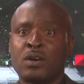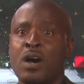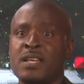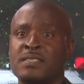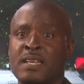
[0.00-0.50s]

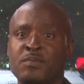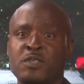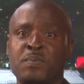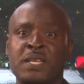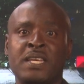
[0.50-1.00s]
caused them
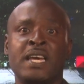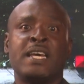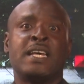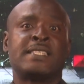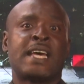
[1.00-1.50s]
to be
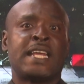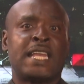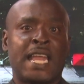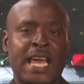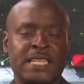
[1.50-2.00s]

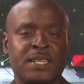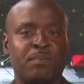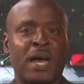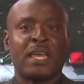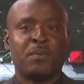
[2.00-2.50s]
sidelined
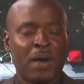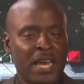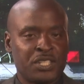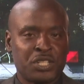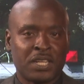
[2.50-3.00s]
by
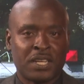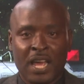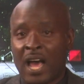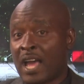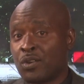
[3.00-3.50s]
Apartheid.
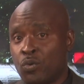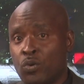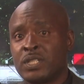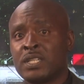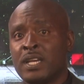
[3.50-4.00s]
I
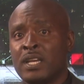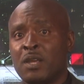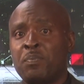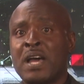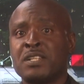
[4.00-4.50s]
quote,
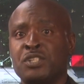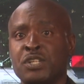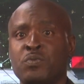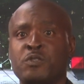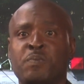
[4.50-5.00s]

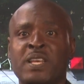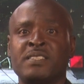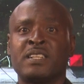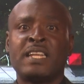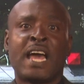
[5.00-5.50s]
"Apartheid was
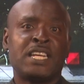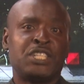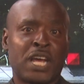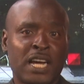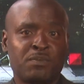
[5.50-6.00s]
basically
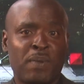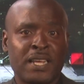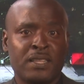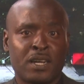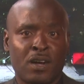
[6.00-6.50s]
hijacked by
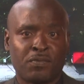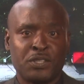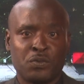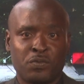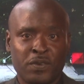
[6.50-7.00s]
the Coffee
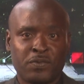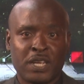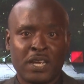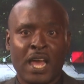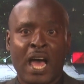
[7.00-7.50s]

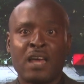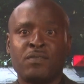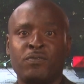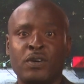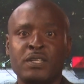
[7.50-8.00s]
250 and
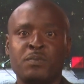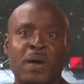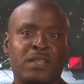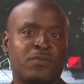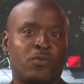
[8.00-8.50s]
funded
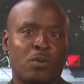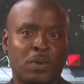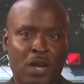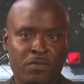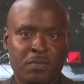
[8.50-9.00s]
by the
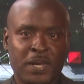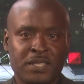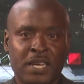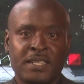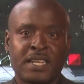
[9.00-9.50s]
former
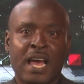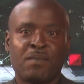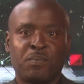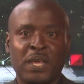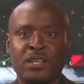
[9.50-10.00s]
government to
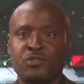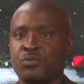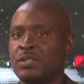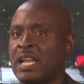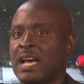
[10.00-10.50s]
campaign
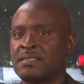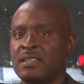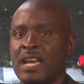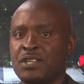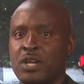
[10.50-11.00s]
during the last
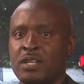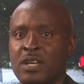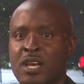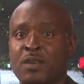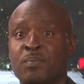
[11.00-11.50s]
election.
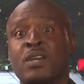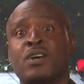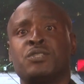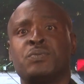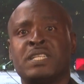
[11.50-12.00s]

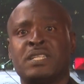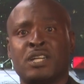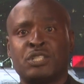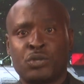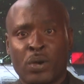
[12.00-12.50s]
Because we did
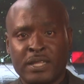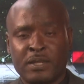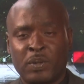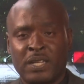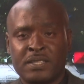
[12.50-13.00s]
not join the
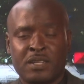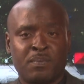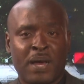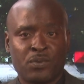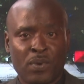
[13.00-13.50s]
political
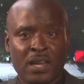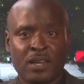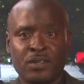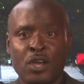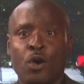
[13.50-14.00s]

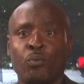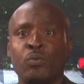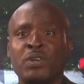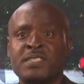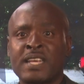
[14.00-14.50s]
bandwagon, we
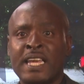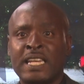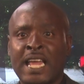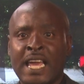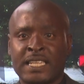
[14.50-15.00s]
were
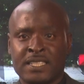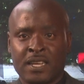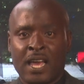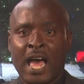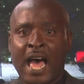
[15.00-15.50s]
sidelined
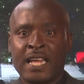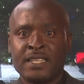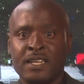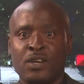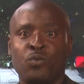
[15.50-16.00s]

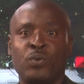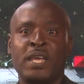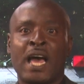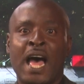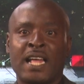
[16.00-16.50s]
and we
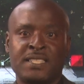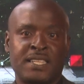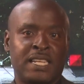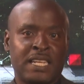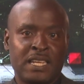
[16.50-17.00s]
had to
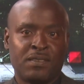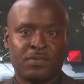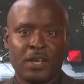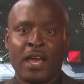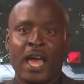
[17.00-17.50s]
leave."
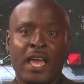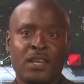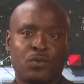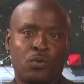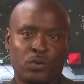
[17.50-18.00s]

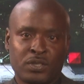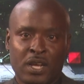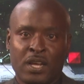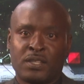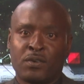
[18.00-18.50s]
End quote,
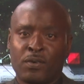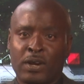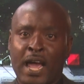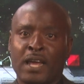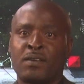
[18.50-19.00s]
the
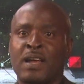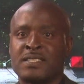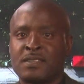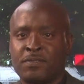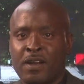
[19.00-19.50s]
Guyana
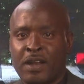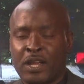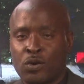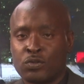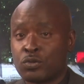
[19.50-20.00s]
Rastafari
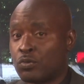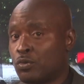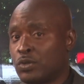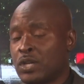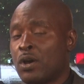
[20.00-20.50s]
Council
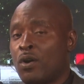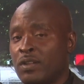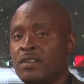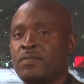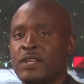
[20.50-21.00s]
wrote
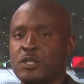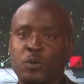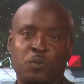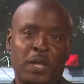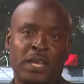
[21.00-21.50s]
on their
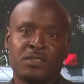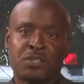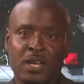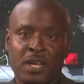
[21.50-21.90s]
Facebook page.